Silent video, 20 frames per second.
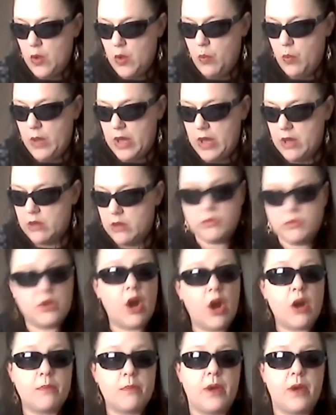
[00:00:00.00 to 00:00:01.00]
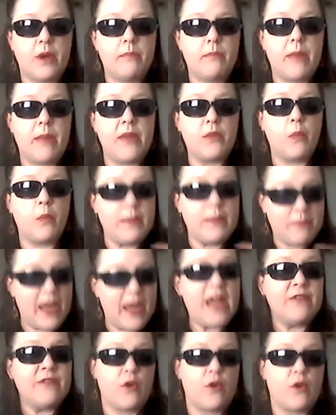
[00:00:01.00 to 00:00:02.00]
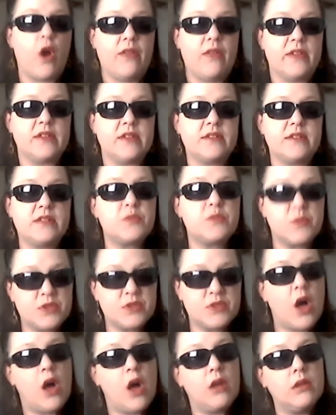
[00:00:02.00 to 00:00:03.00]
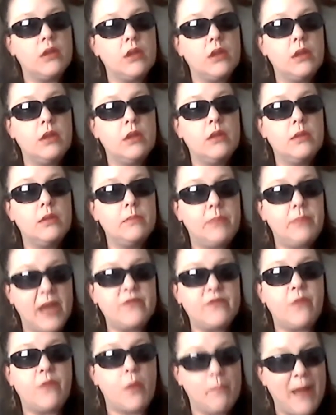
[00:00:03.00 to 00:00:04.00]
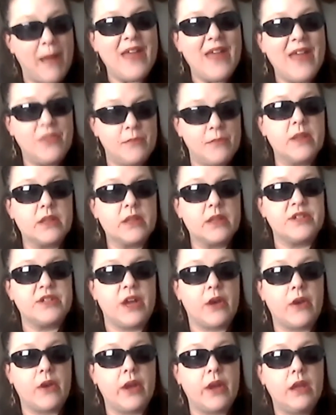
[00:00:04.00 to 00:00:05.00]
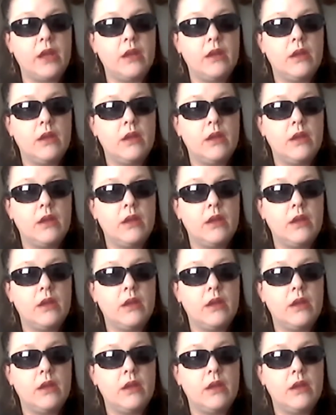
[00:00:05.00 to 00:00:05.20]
Well, DARPA, by the way, paid for all this. This was all paid for by the military.